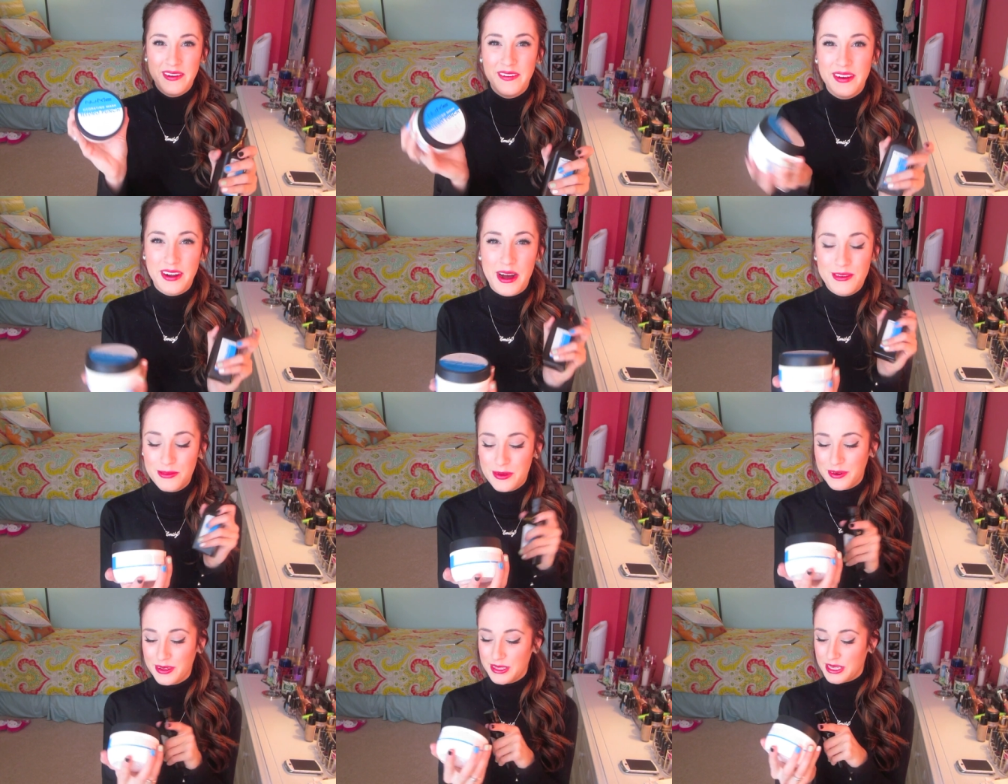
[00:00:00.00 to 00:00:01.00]
going on will
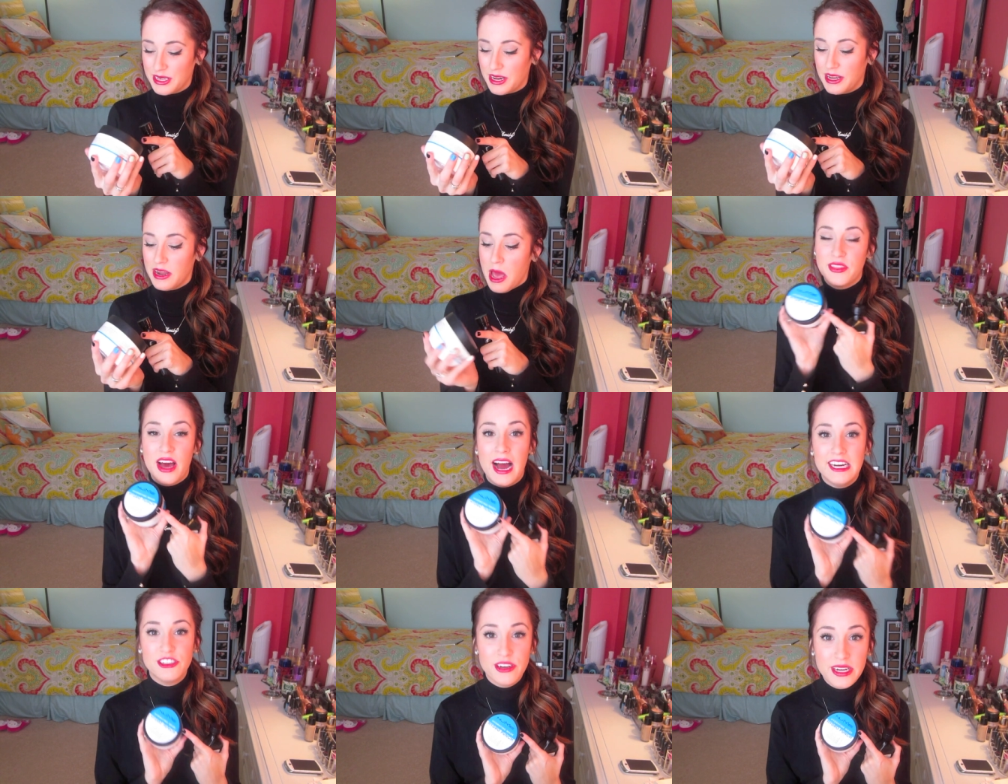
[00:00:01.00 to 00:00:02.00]
be really good.
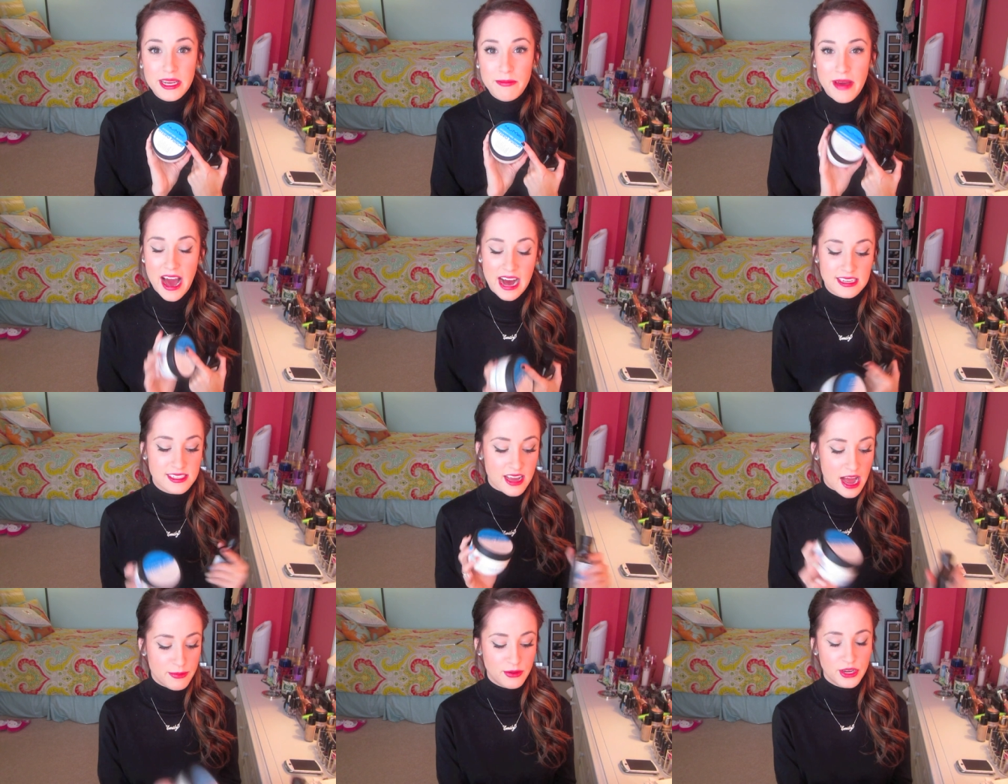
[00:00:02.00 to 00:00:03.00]
Hydrating mask,
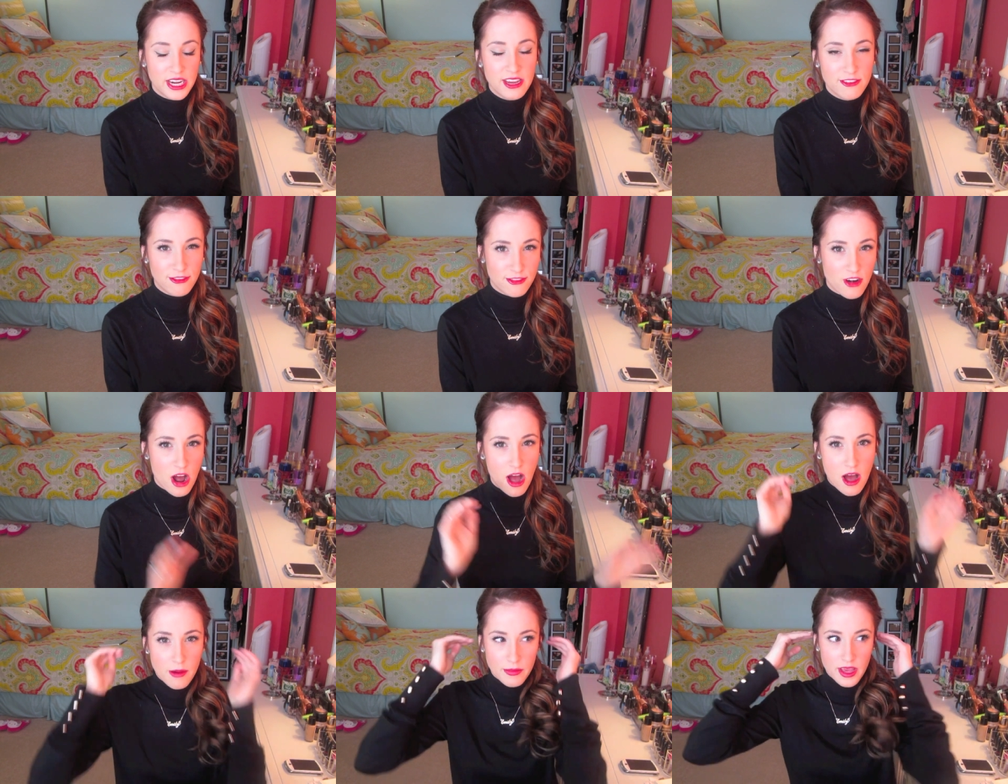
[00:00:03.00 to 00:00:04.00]
I put it
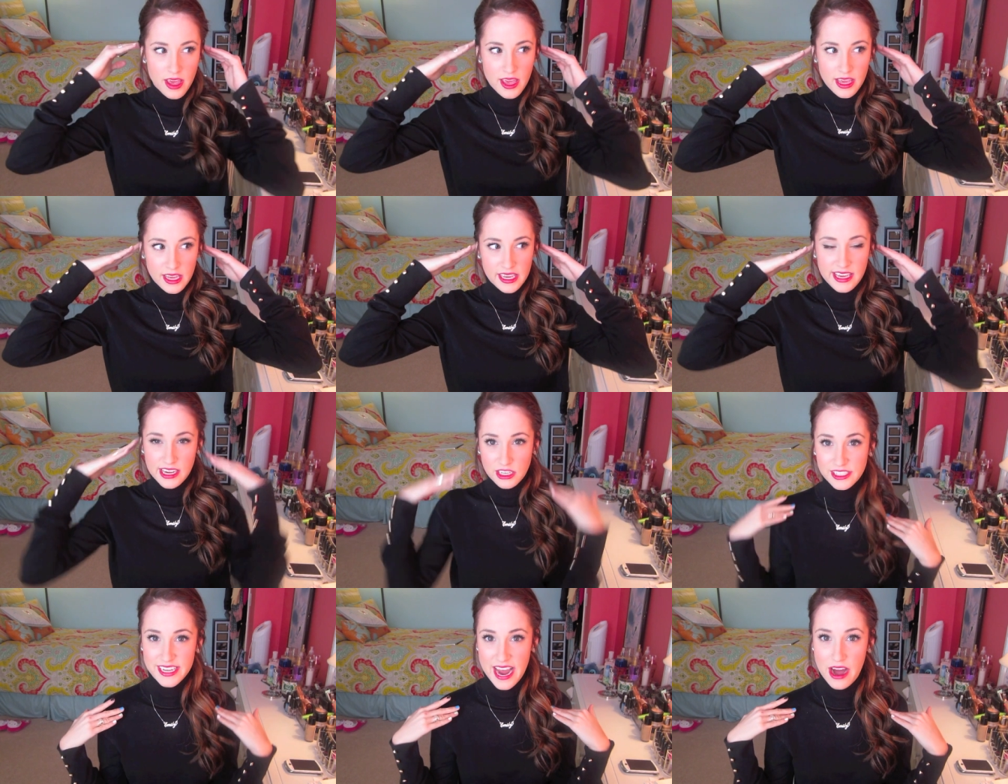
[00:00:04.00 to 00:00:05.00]
from
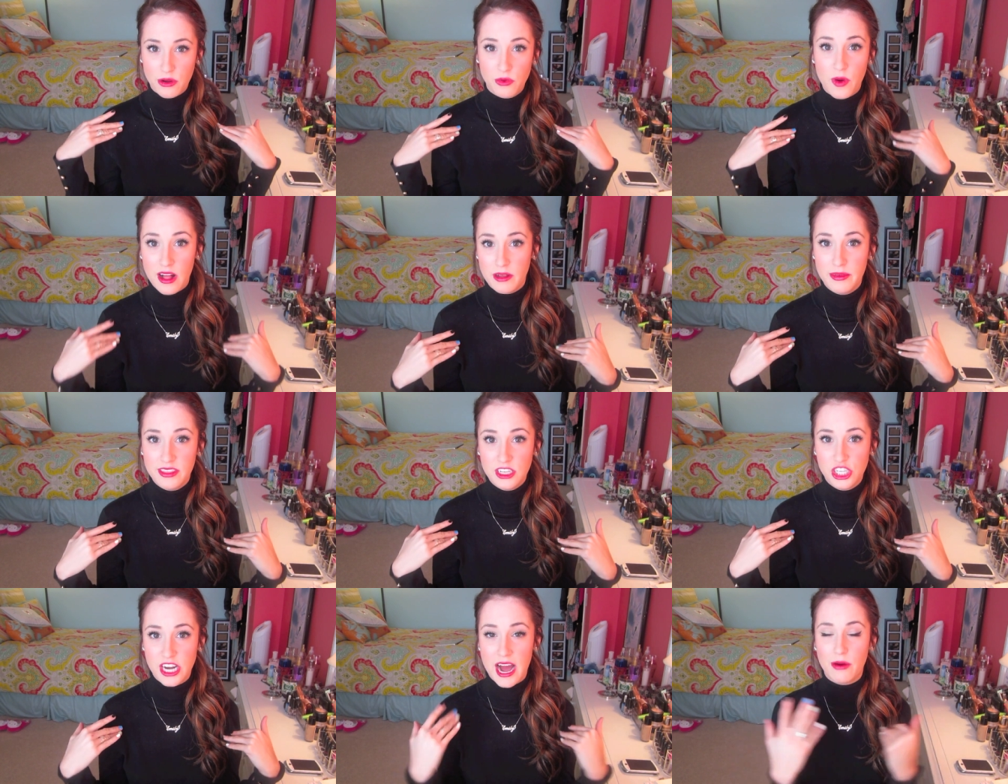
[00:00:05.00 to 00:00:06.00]
here down while I'm in the
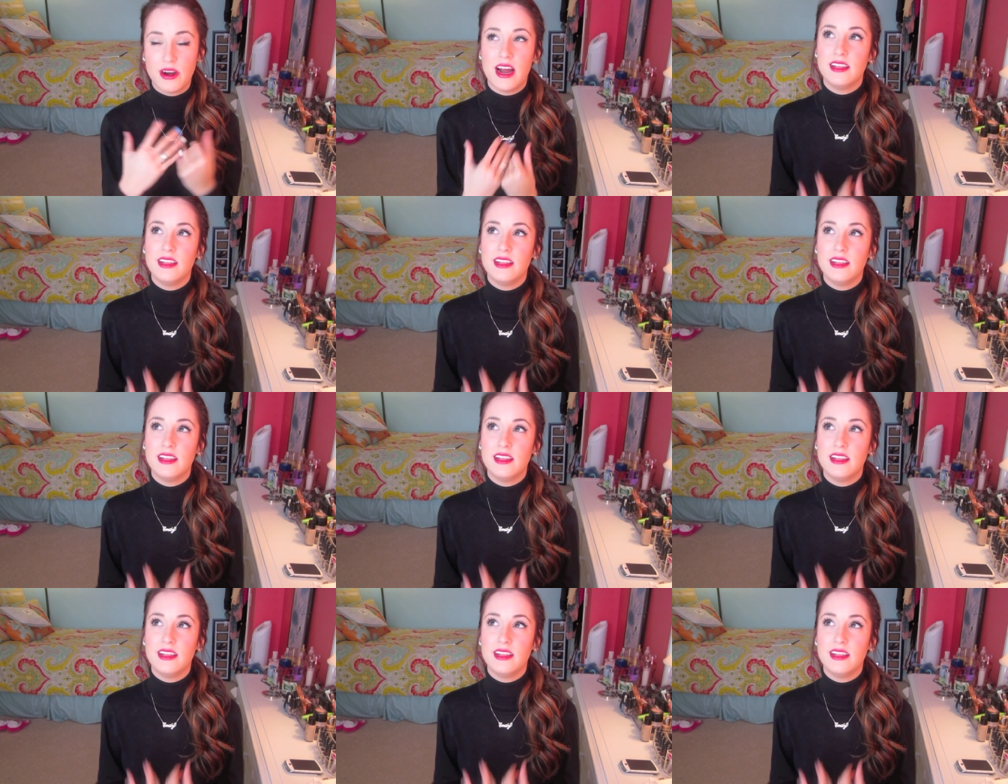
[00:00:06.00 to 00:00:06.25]
shower.